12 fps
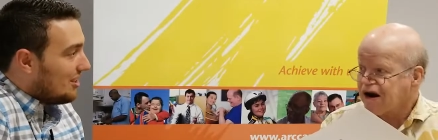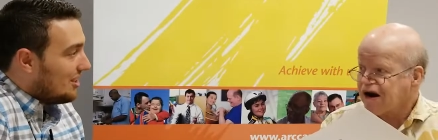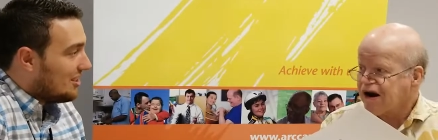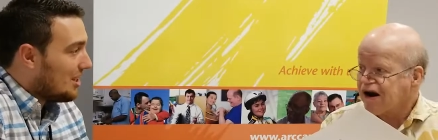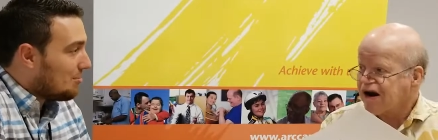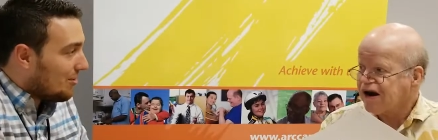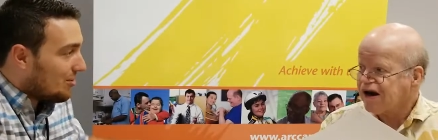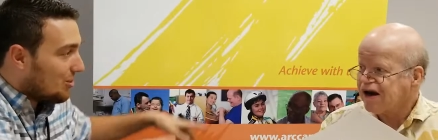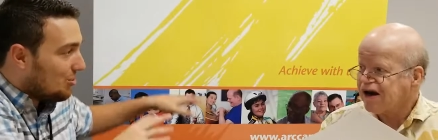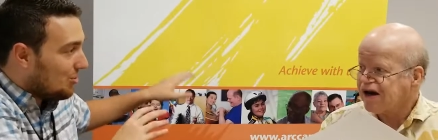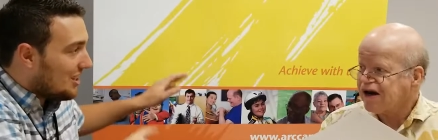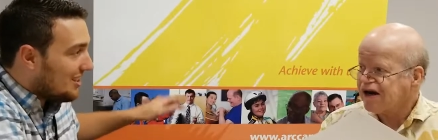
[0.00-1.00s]
Speaker 1: example of
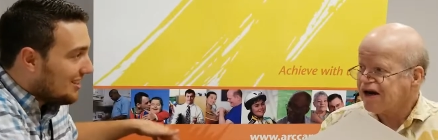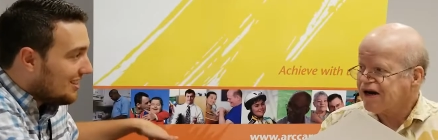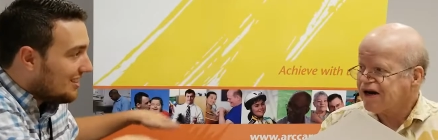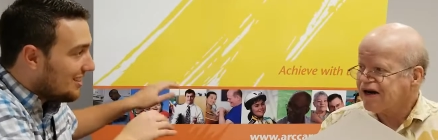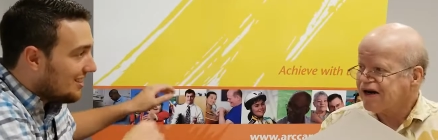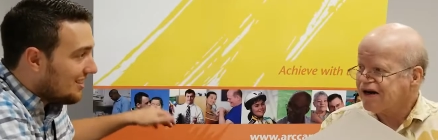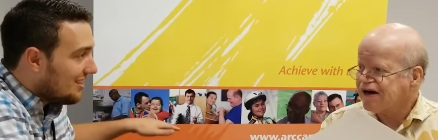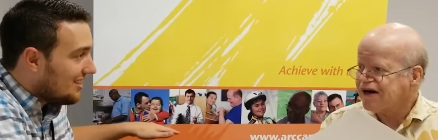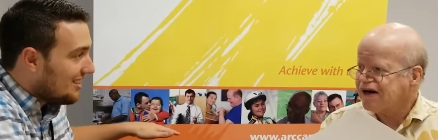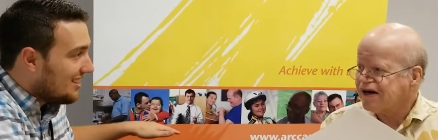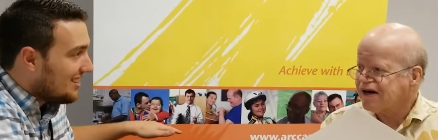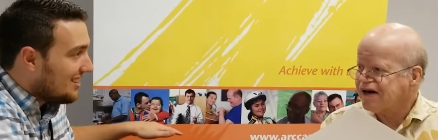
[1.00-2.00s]
the hula?
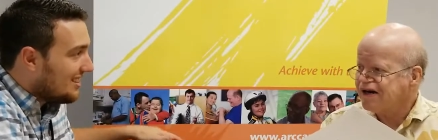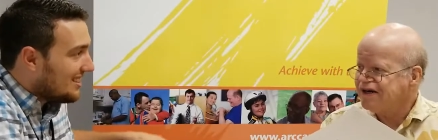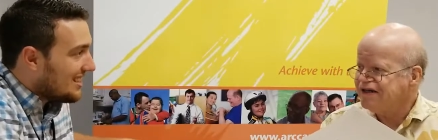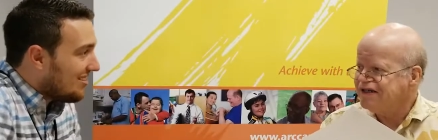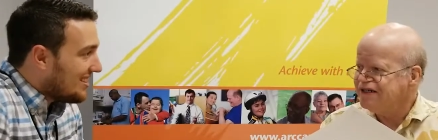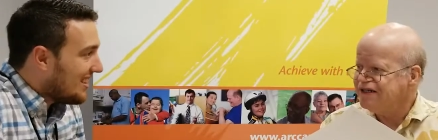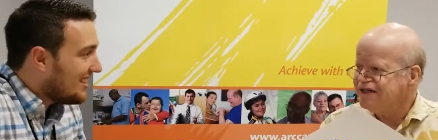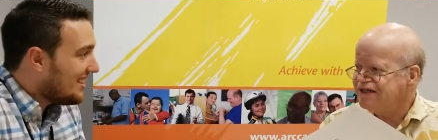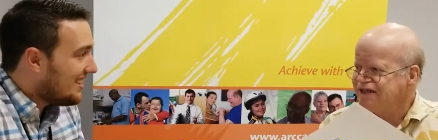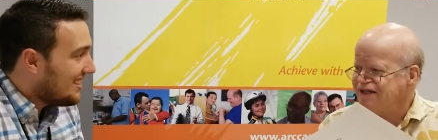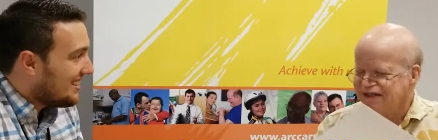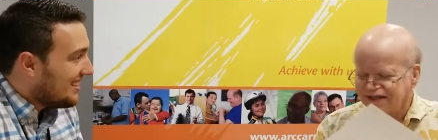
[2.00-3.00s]
Is that what they did?